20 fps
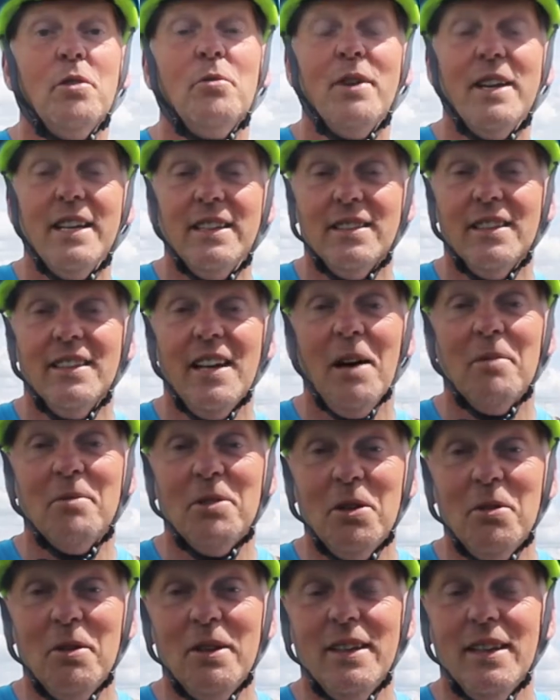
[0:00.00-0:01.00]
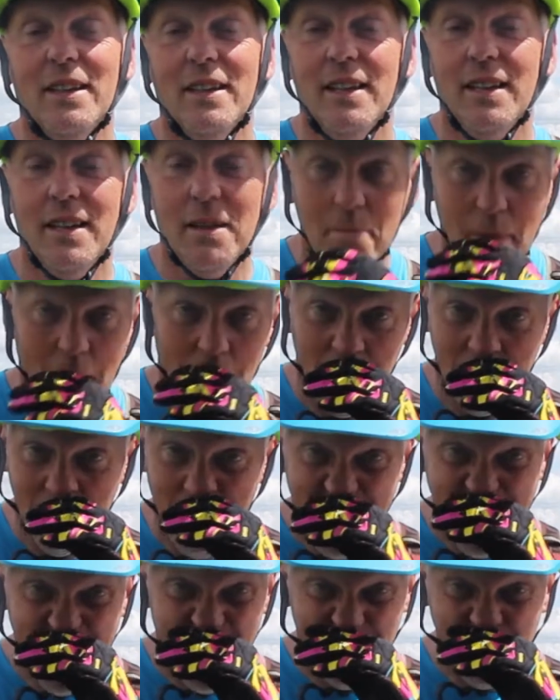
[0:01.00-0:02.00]
The reason I'm doing the Mountain
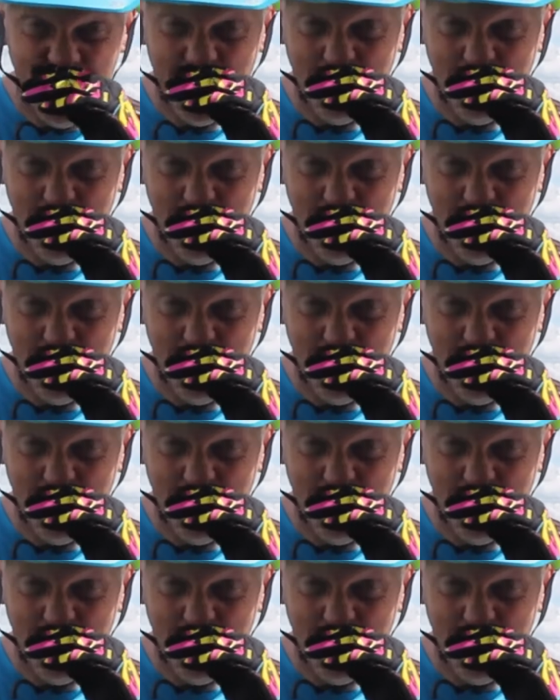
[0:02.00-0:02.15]
Mayhem